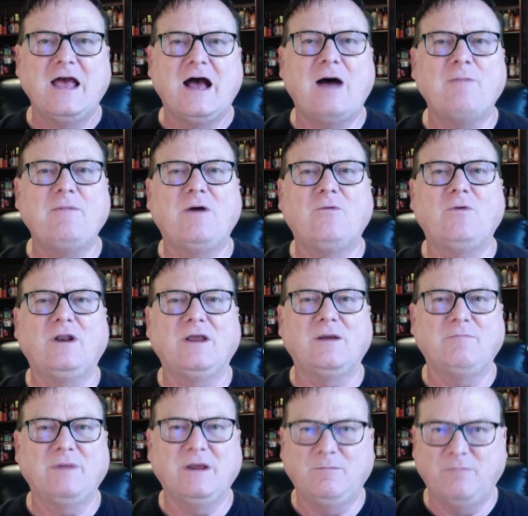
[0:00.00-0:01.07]
I'm not really a
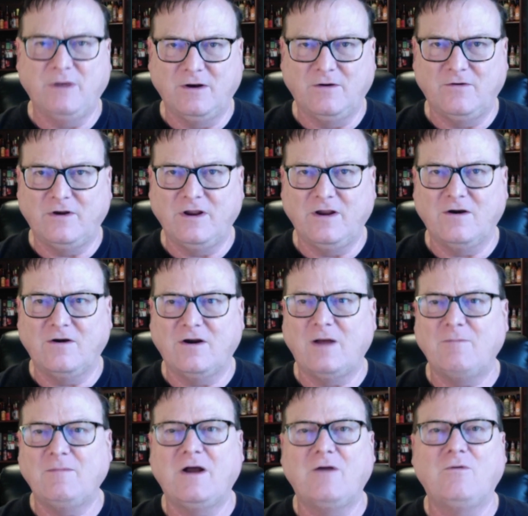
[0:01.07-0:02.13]
big beer drinker.
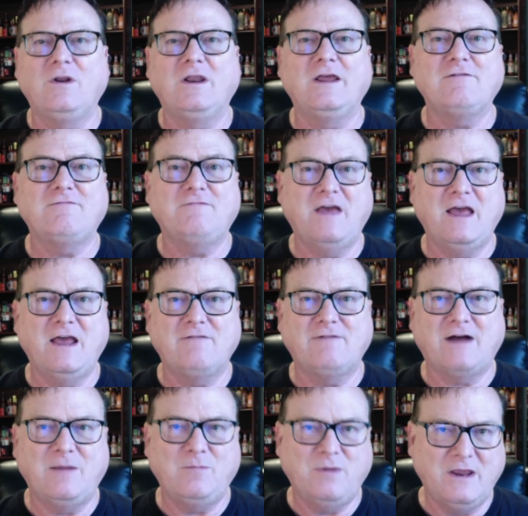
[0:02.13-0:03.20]
I'm not really a fan of
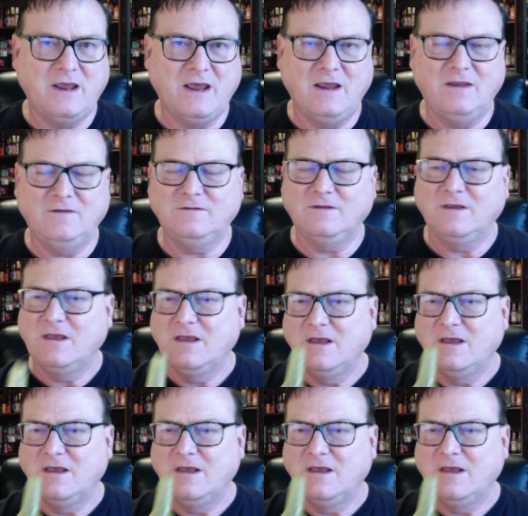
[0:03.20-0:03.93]
IPAs,